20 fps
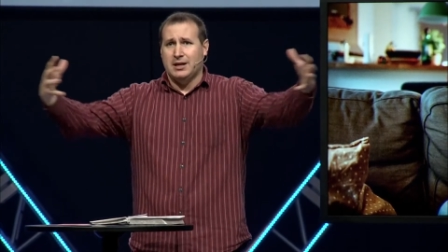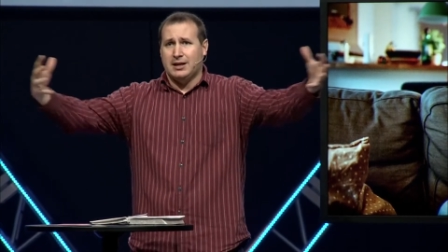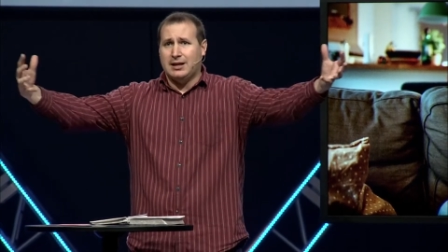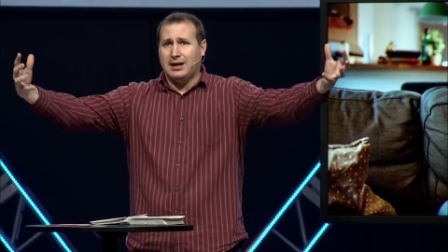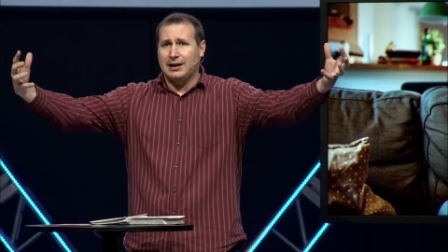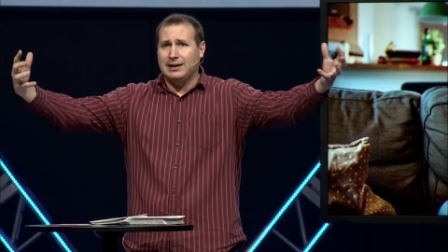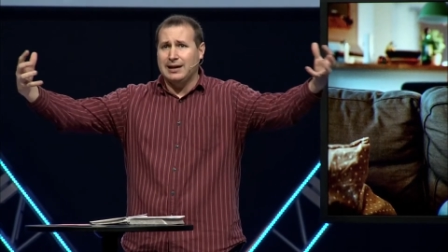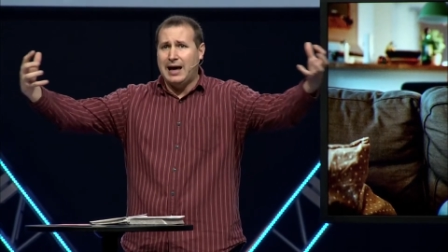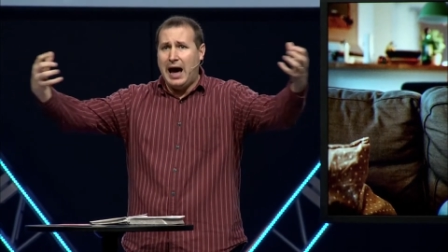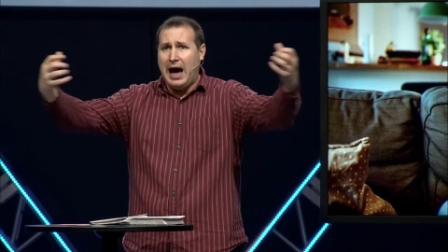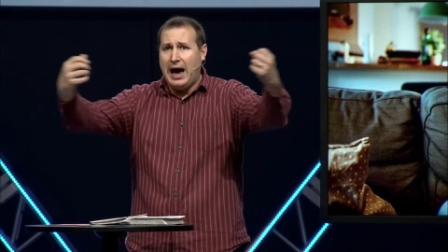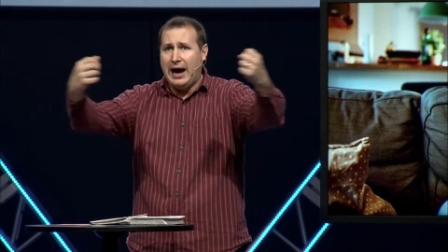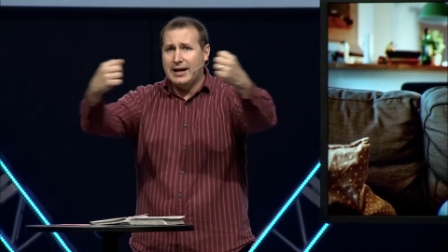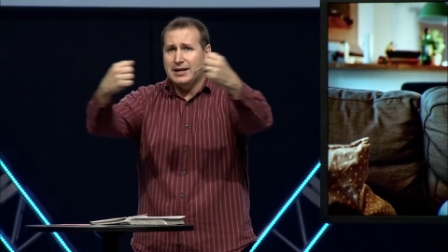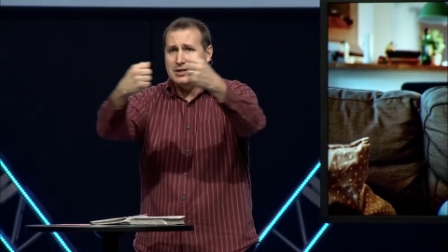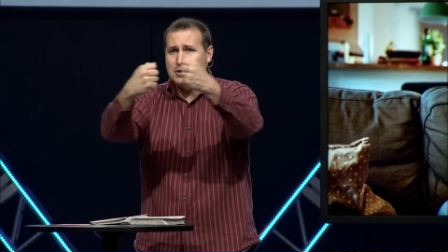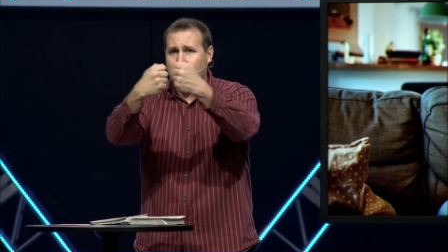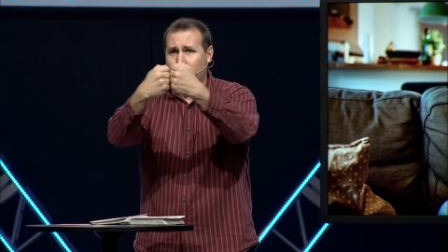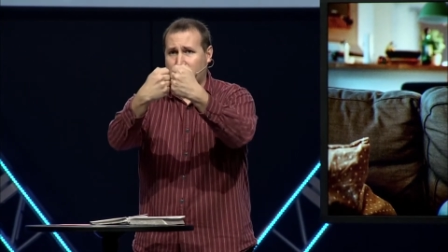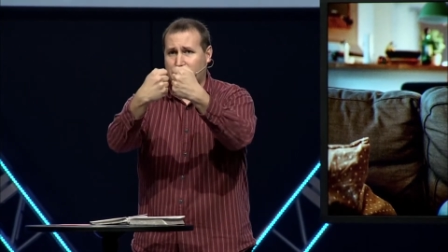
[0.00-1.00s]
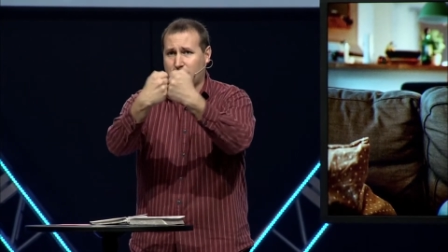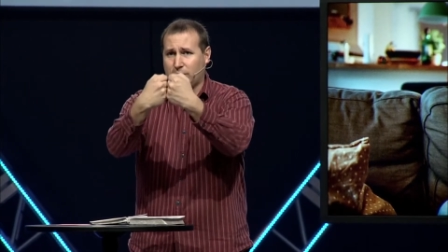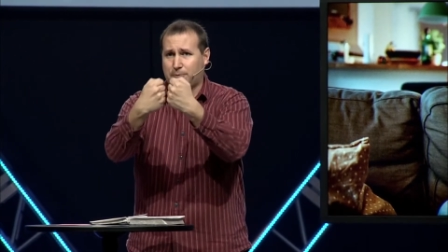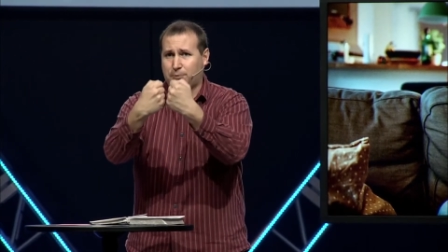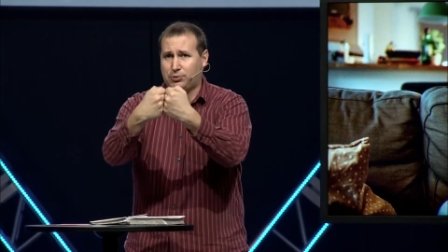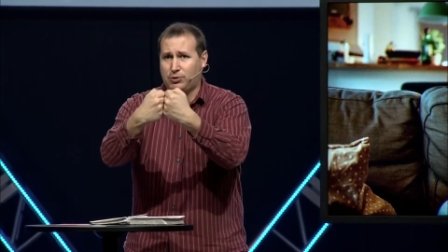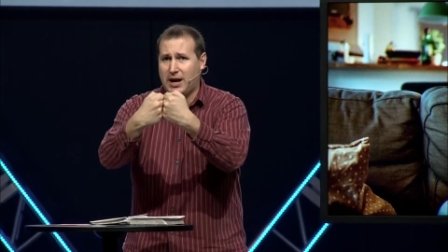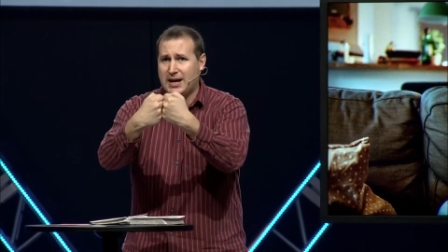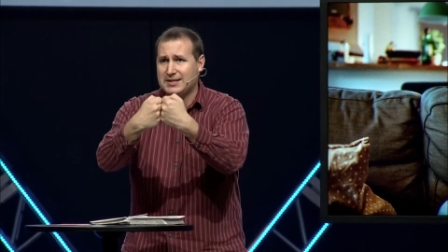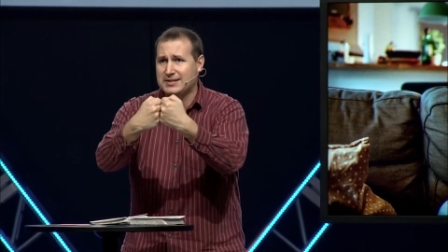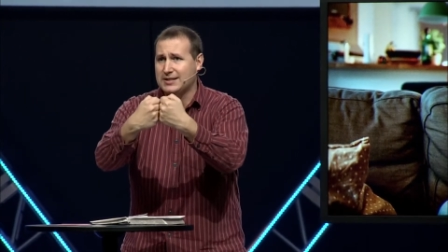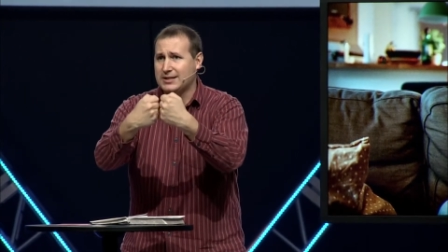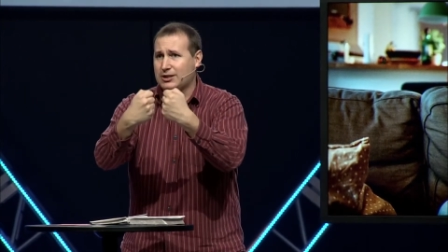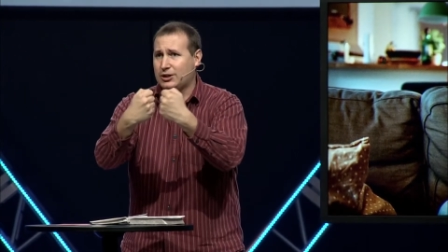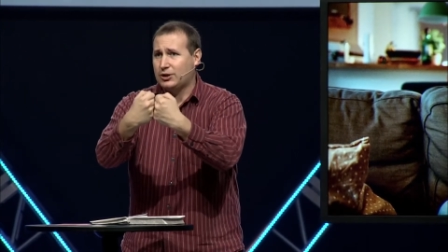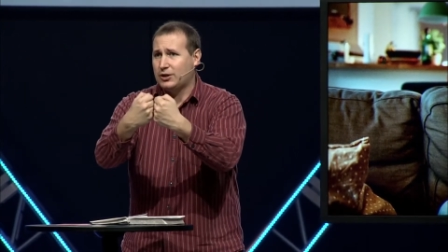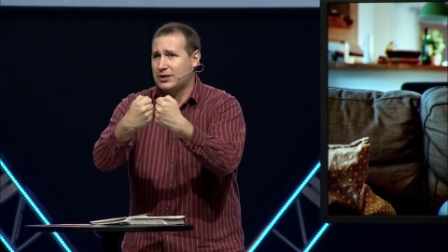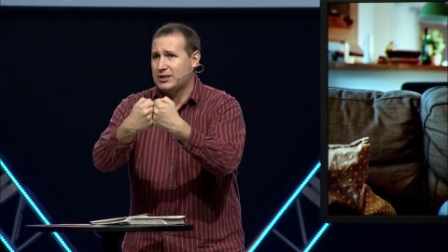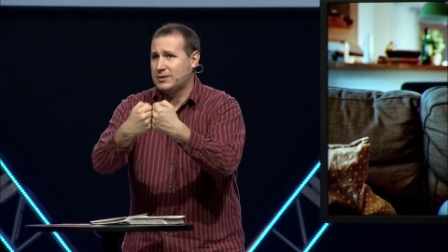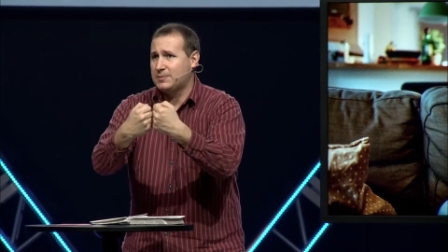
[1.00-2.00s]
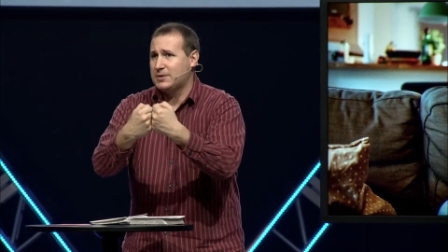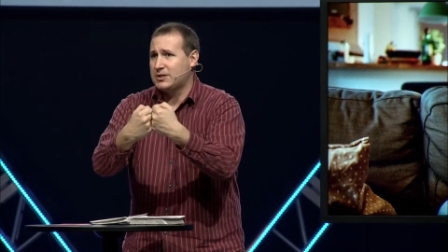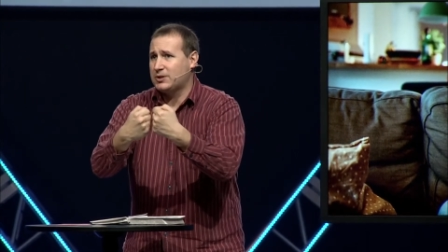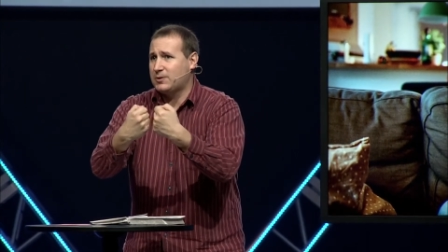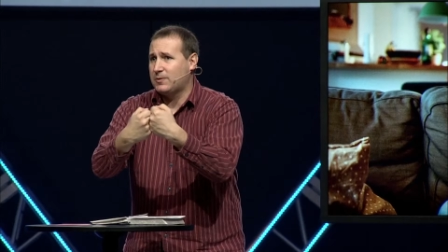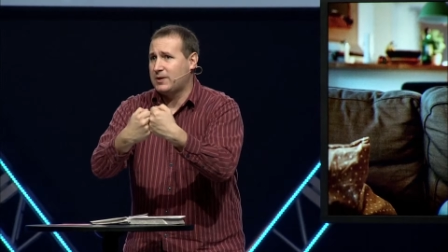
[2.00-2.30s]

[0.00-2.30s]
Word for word: collides with the present Christmas